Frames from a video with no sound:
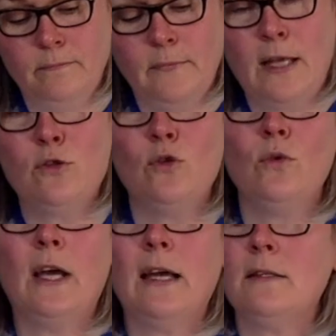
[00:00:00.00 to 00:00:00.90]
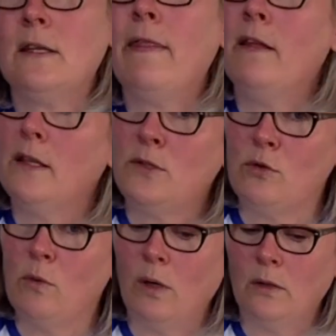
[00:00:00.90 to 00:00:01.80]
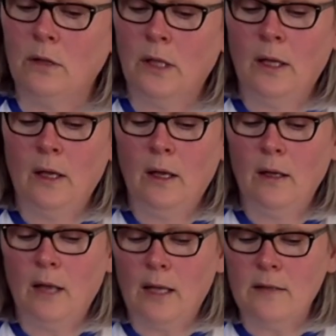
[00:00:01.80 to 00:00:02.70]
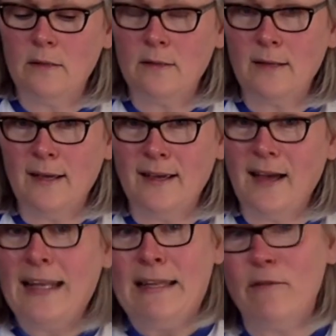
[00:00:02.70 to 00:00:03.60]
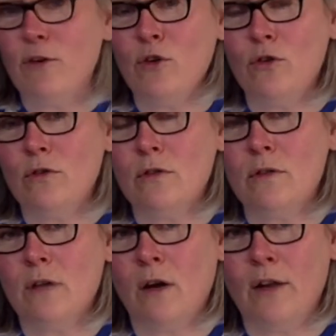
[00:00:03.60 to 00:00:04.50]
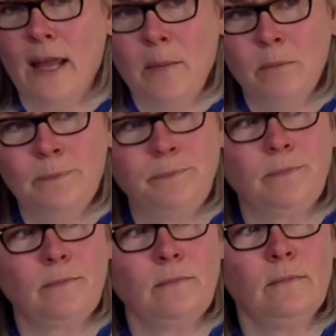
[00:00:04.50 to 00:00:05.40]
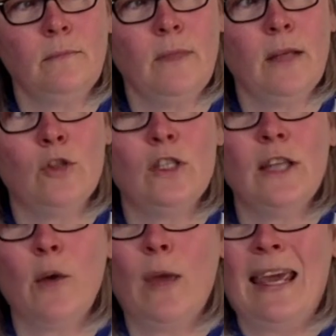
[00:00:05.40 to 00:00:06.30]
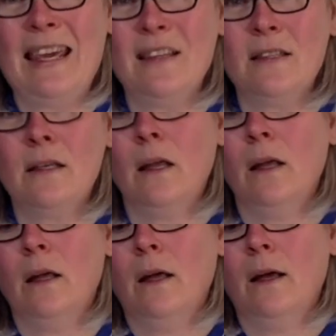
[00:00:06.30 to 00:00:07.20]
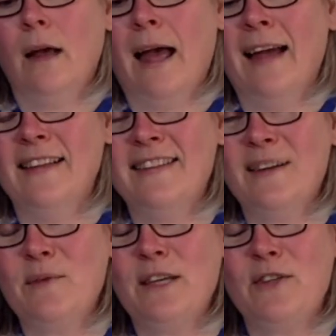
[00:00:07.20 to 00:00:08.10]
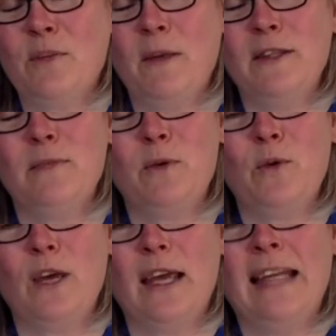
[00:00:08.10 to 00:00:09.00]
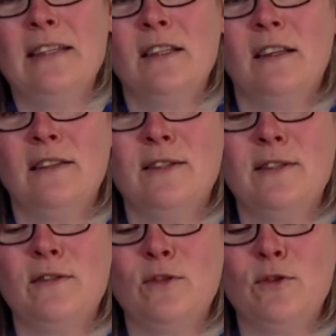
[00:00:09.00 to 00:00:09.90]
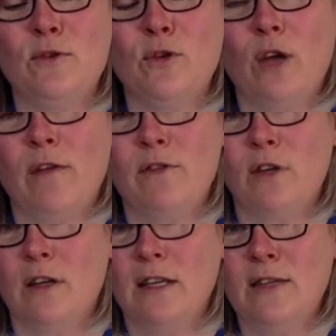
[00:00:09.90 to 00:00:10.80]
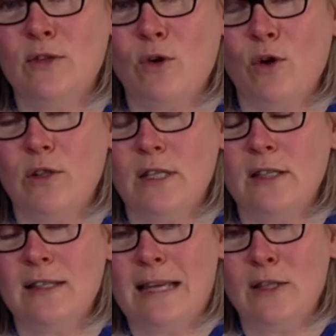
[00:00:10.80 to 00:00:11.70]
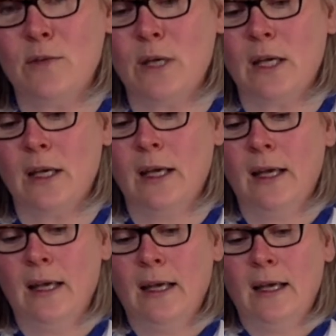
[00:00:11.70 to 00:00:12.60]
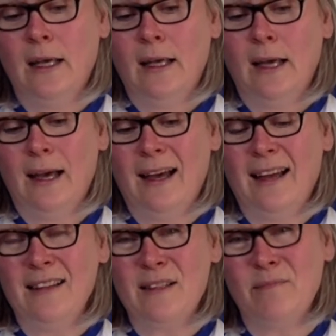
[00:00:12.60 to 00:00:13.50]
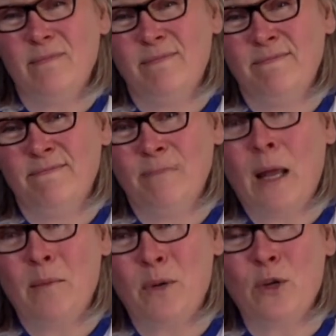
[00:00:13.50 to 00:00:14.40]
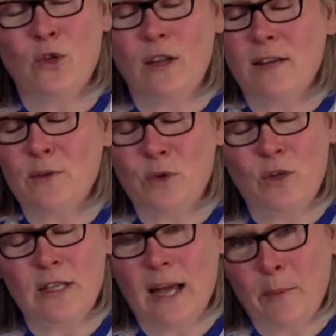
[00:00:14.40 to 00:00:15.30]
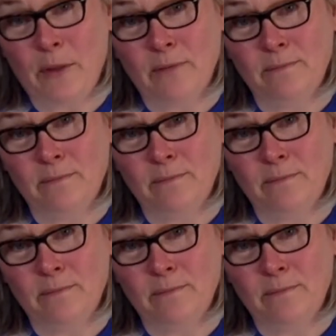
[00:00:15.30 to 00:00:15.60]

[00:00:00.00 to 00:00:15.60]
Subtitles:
is known as the little one. And I never use her name. She's now 8. And I was actually meant to be going into London to look after her in the Easter holidays next week. And pretty sure that's not going to happen.